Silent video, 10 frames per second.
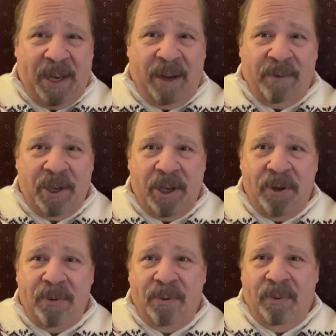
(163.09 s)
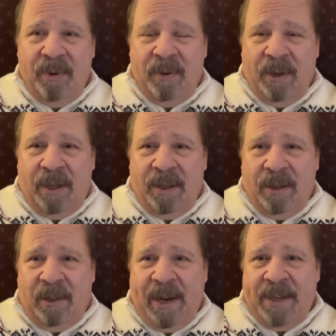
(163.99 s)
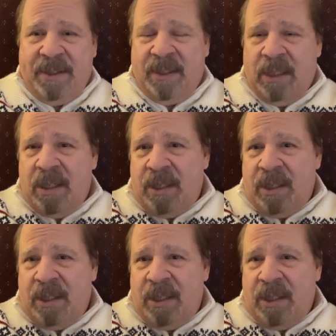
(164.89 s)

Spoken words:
have a queue class.